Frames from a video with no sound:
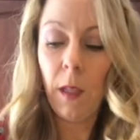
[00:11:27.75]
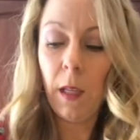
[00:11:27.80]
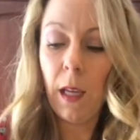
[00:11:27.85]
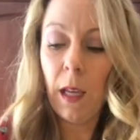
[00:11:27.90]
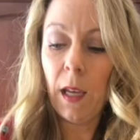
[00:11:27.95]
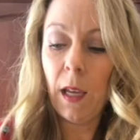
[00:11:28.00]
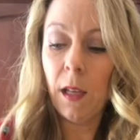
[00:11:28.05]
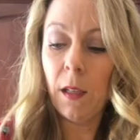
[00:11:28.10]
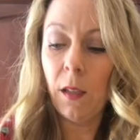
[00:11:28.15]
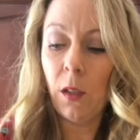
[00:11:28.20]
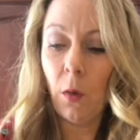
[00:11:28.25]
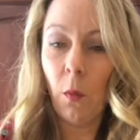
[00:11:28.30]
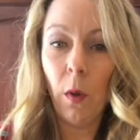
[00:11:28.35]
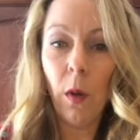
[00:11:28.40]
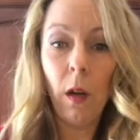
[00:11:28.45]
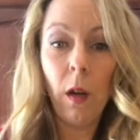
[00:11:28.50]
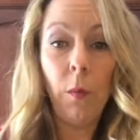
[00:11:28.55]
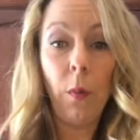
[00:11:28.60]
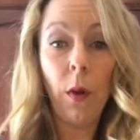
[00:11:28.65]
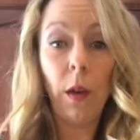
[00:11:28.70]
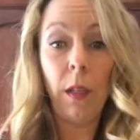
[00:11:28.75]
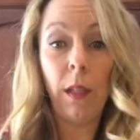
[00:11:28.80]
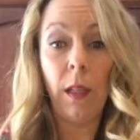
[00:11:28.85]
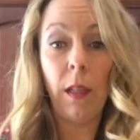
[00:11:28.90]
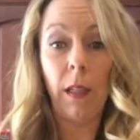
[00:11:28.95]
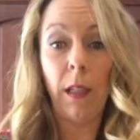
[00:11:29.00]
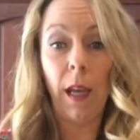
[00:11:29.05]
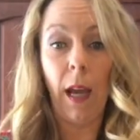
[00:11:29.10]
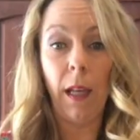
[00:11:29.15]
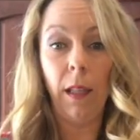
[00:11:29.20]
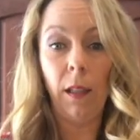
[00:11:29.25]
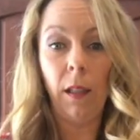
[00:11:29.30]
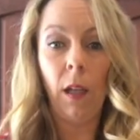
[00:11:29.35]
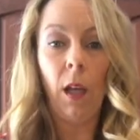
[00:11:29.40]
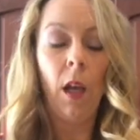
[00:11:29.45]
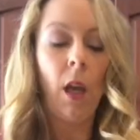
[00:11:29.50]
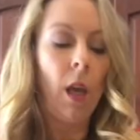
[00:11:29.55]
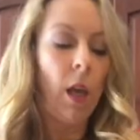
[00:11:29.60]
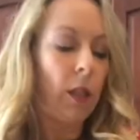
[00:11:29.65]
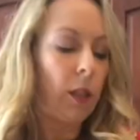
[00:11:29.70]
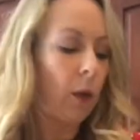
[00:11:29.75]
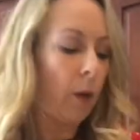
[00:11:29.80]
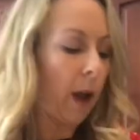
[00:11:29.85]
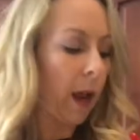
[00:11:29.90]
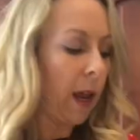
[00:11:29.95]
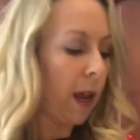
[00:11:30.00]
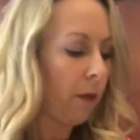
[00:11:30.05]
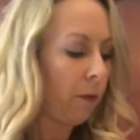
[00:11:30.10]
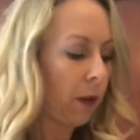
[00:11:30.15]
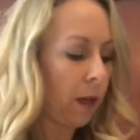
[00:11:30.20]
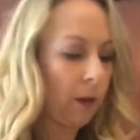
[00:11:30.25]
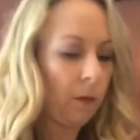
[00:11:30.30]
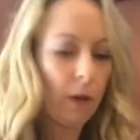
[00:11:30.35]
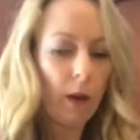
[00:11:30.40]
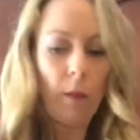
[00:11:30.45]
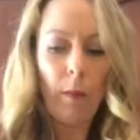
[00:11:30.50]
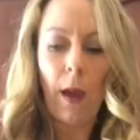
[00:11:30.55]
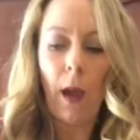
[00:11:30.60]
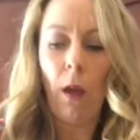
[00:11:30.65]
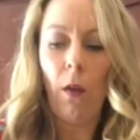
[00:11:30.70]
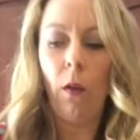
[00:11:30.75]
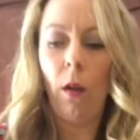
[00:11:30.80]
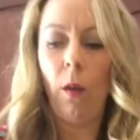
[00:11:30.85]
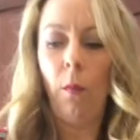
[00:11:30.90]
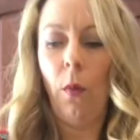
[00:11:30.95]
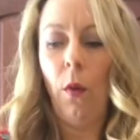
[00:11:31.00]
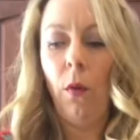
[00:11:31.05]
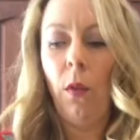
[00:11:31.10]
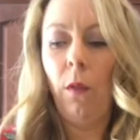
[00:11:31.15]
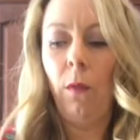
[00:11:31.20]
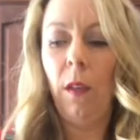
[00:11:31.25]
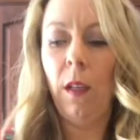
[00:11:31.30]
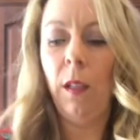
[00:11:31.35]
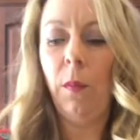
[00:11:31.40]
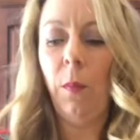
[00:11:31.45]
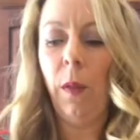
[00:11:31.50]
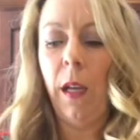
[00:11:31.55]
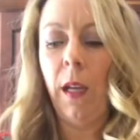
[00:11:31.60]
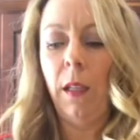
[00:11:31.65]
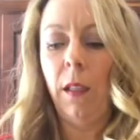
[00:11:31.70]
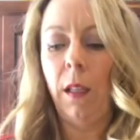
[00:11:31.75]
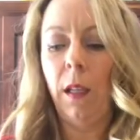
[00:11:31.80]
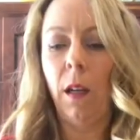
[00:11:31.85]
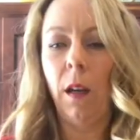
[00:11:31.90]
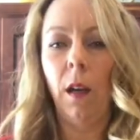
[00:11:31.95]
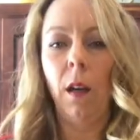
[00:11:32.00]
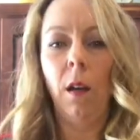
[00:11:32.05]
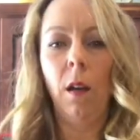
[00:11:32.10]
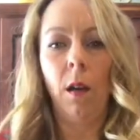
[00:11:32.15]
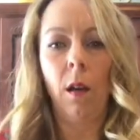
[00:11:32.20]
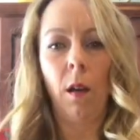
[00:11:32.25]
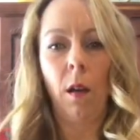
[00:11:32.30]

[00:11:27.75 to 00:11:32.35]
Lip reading: and so we're going to put it to the test. So I have an even amount on both of these plates here.